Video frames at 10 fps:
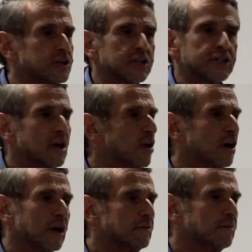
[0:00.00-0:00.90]
choice is no
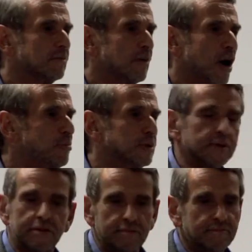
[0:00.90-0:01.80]
longer
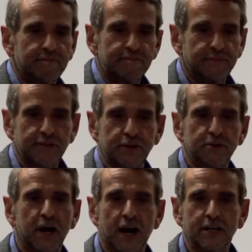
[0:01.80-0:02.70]
open
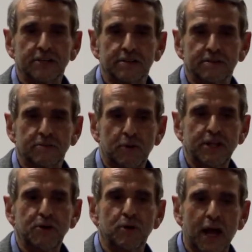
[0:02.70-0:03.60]
to you guys
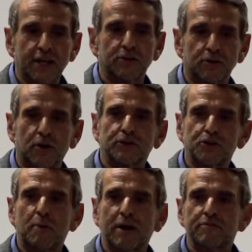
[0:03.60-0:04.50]
whether you like it or
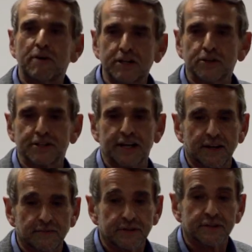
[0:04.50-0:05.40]
not, you might find
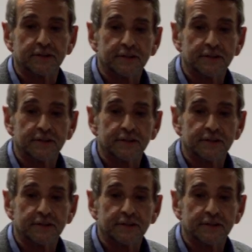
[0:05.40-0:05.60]
yourselves